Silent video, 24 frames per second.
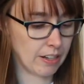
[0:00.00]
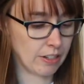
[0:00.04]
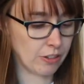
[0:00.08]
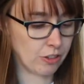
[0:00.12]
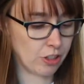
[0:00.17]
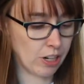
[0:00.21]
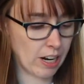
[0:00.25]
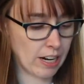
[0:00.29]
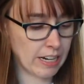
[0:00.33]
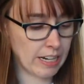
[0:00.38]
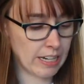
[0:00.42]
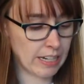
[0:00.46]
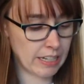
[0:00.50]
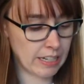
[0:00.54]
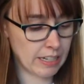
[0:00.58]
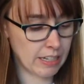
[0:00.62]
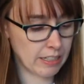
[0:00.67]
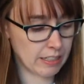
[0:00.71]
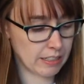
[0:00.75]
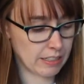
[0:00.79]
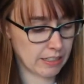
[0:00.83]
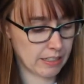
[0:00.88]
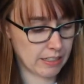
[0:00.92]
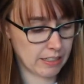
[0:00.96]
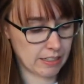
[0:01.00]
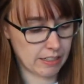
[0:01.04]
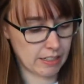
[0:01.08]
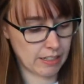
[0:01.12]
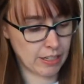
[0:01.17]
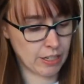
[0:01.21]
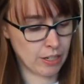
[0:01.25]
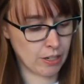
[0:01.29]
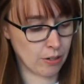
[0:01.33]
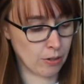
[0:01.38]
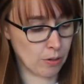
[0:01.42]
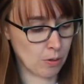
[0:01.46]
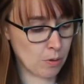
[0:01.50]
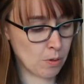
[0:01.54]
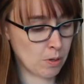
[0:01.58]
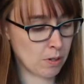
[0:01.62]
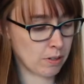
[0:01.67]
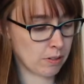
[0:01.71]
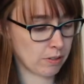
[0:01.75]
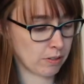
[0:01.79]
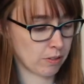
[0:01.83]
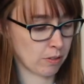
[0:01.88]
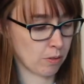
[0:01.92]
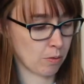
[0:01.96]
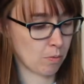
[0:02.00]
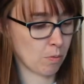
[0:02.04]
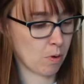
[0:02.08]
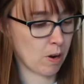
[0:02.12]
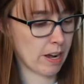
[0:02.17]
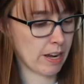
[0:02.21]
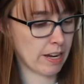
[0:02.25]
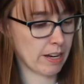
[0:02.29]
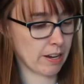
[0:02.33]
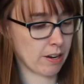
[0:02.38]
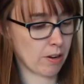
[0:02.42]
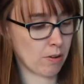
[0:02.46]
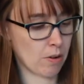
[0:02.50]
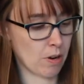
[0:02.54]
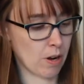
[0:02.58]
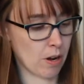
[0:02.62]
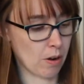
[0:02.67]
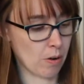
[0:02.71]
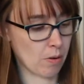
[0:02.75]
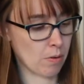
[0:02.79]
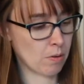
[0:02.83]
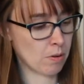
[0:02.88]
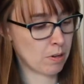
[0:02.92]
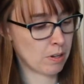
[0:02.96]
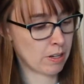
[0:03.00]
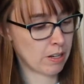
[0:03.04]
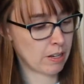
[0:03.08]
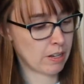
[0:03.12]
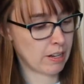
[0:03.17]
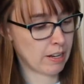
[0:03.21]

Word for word: Jenny Yoo, so Y-O-O,